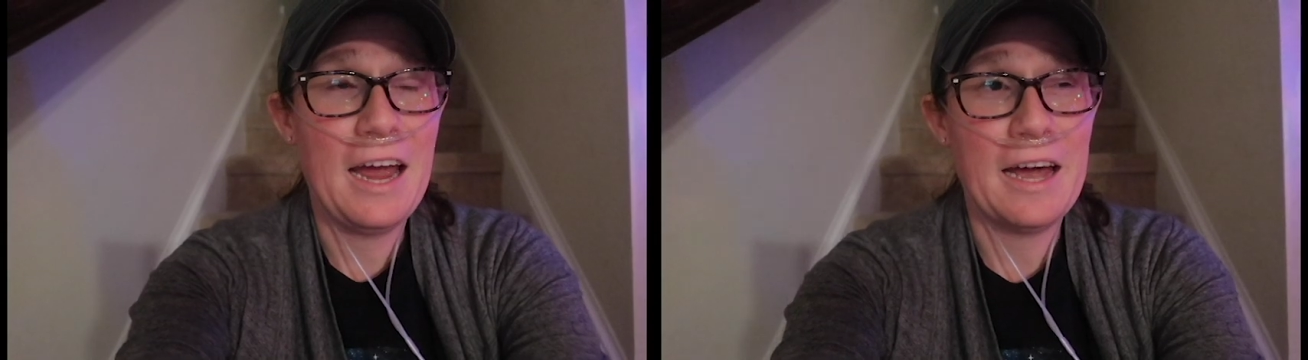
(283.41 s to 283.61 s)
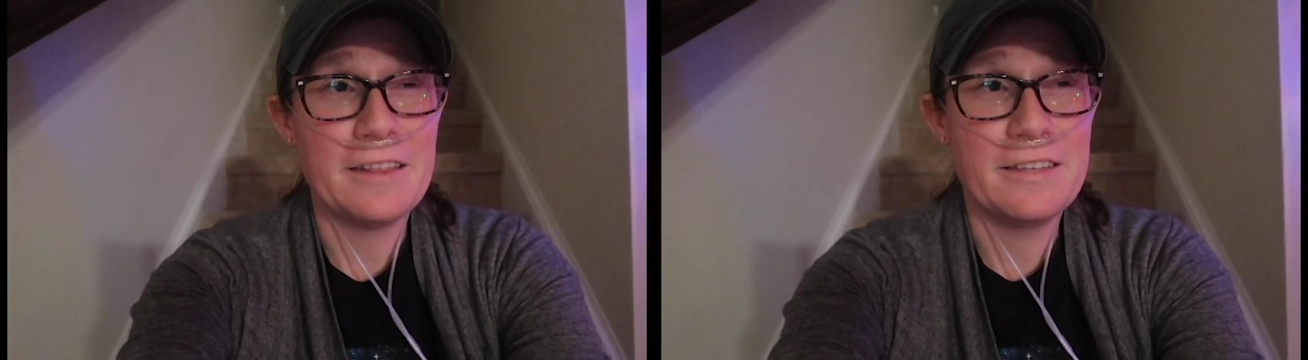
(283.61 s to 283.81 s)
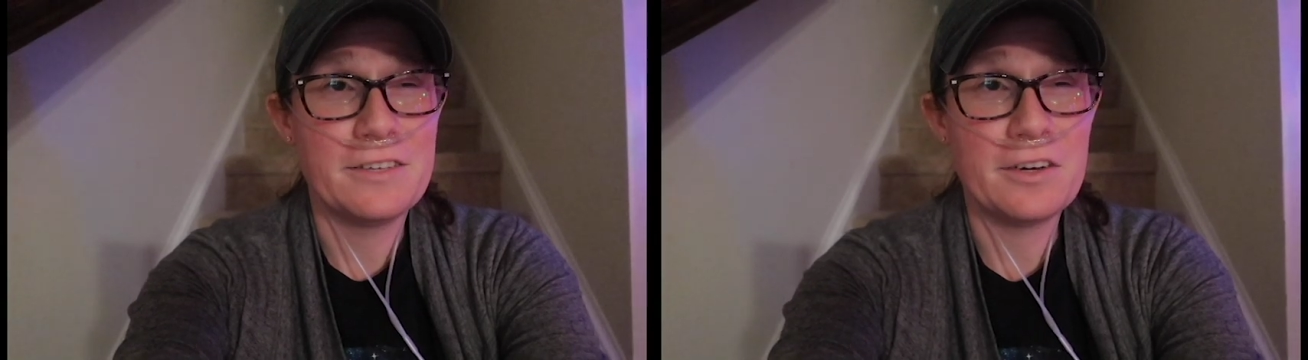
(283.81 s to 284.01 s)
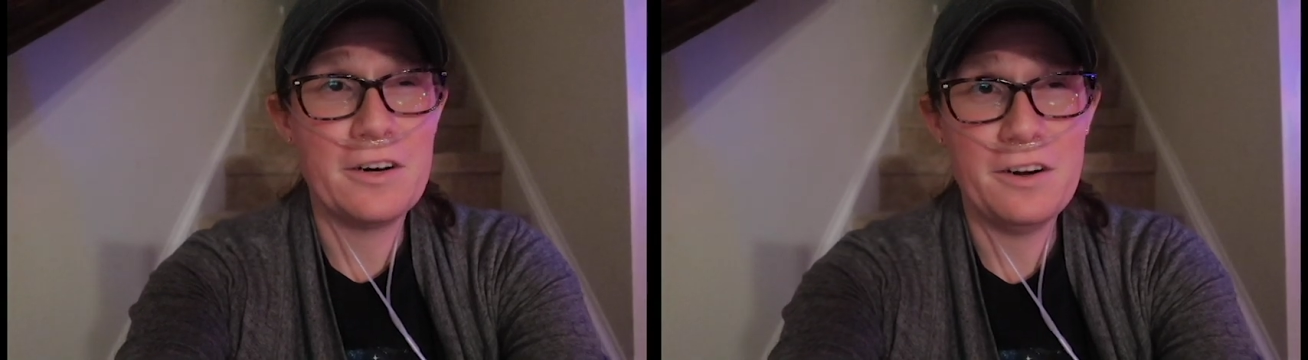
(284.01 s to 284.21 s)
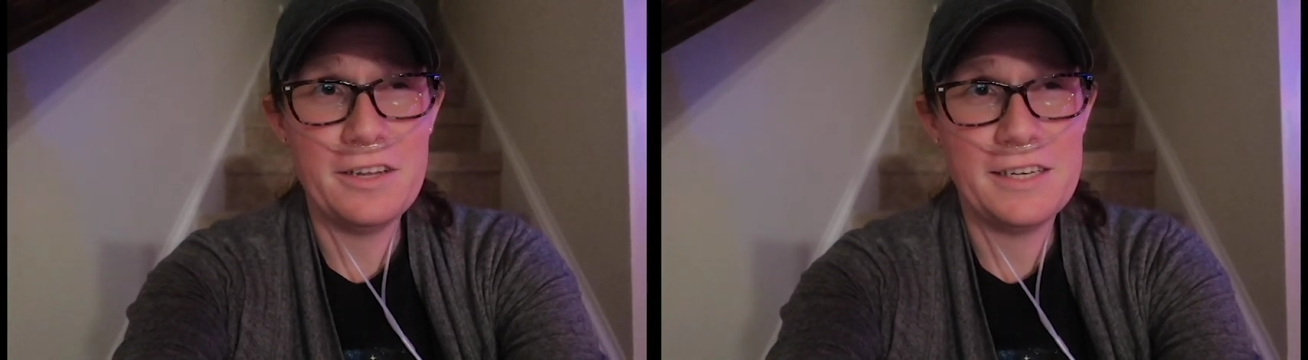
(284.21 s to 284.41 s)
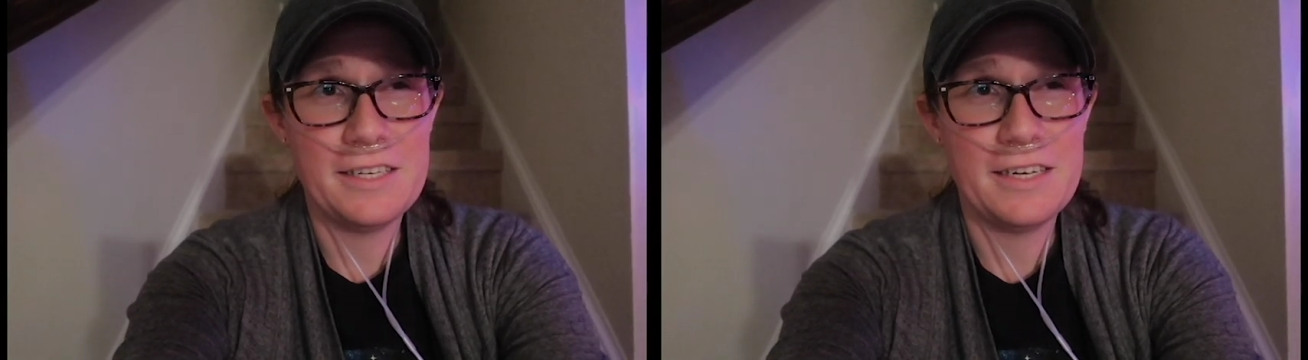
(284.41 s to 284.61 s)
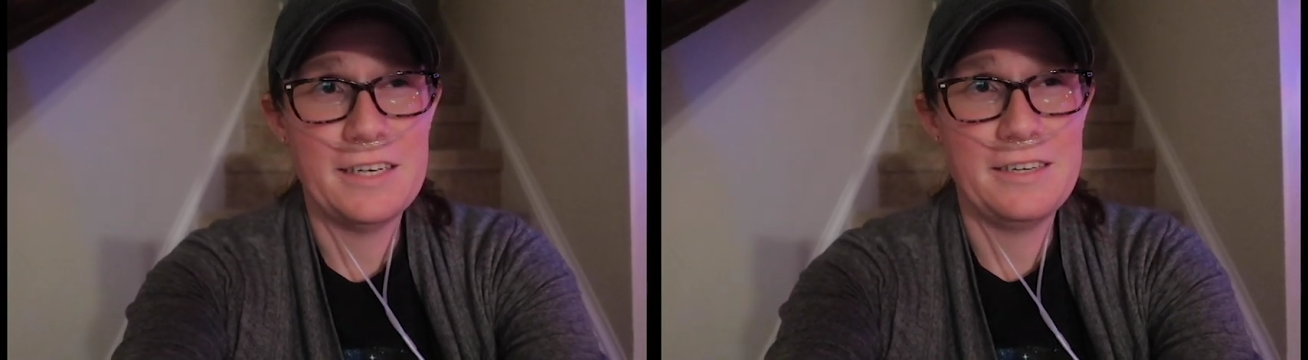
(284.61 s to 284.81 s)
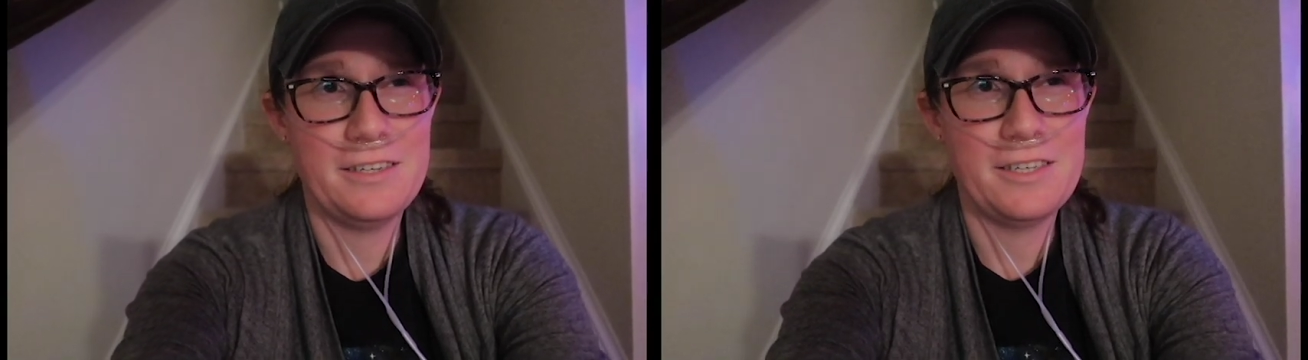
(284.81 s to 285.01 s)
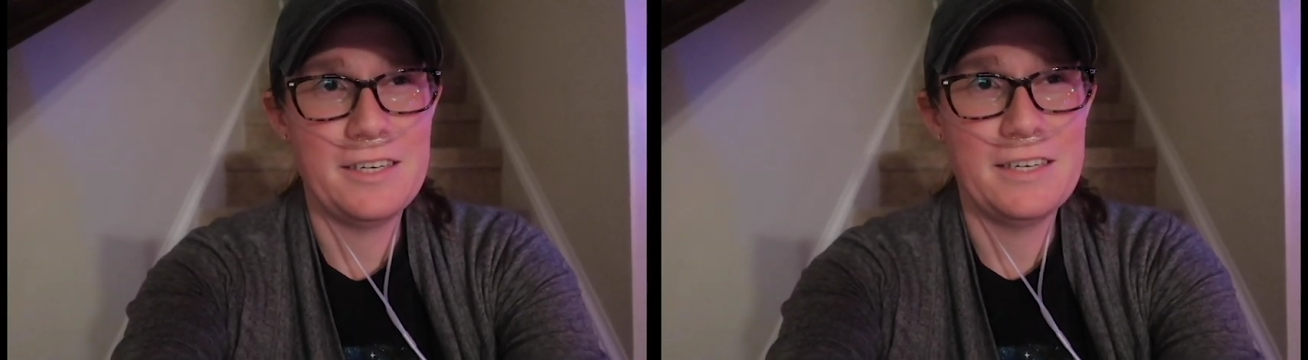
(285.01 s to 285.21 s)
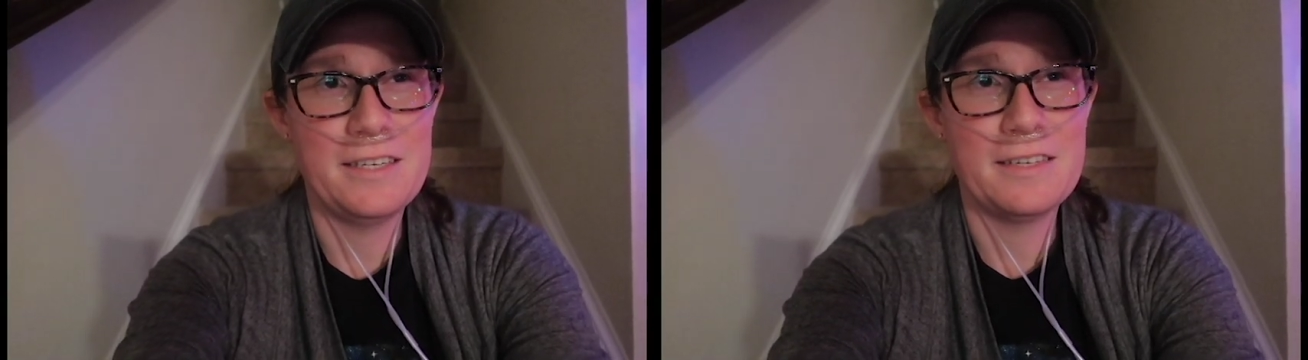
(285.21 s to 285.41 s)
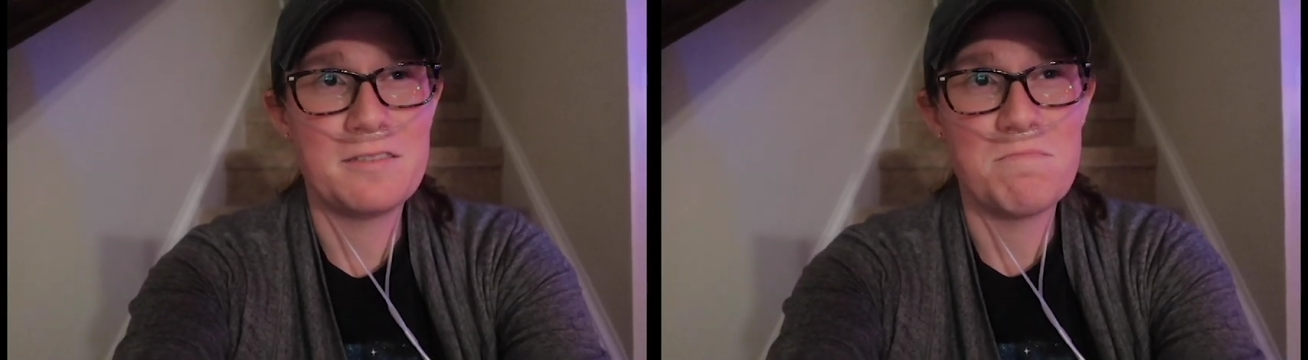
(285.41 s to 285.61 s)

at this early stage is